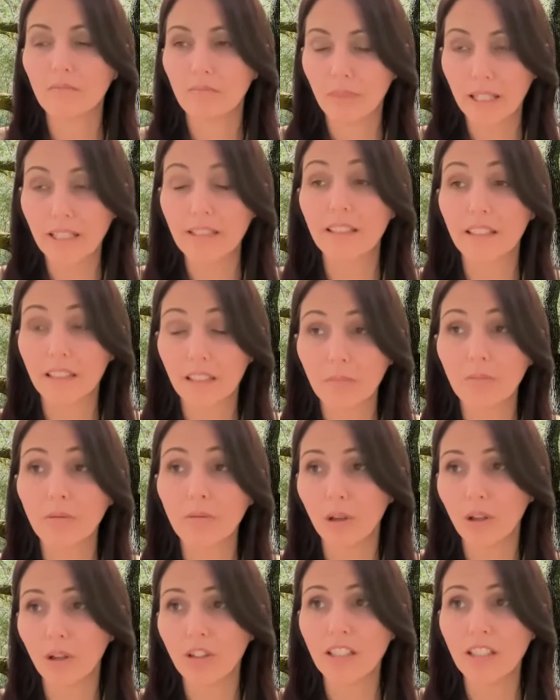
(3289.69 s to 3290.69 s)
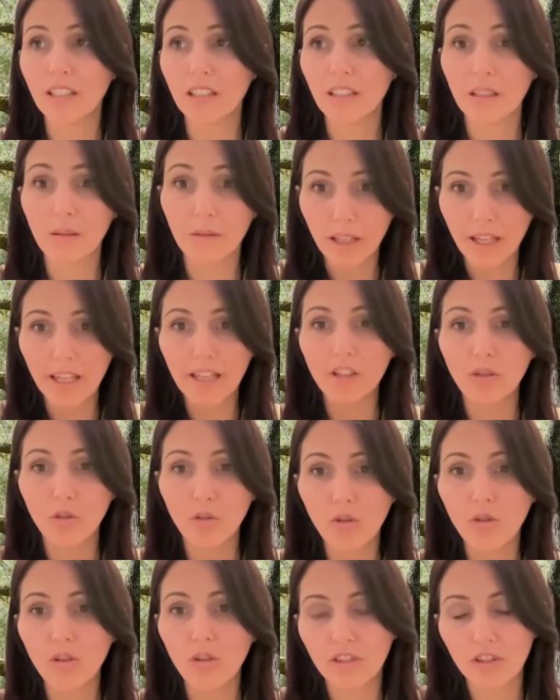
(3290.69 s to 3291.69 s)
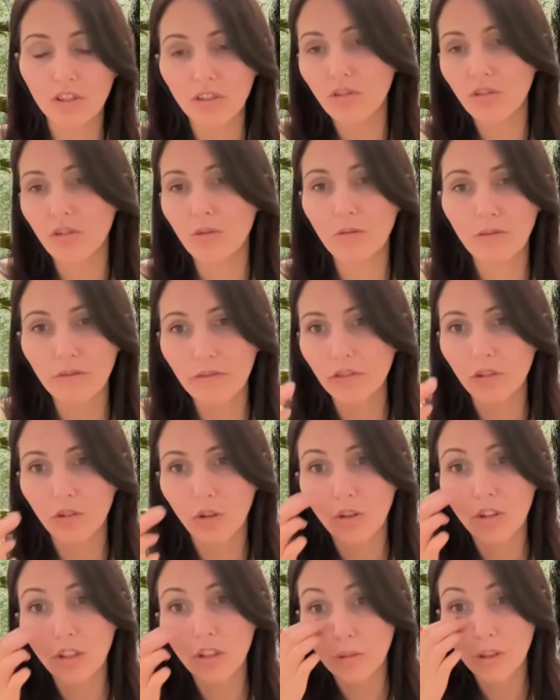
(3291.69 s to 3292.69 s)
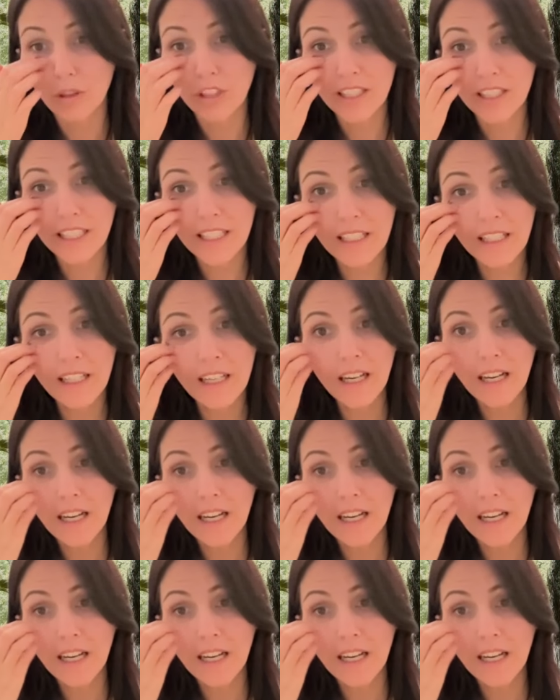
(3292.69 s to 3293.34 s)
basically promoting your community.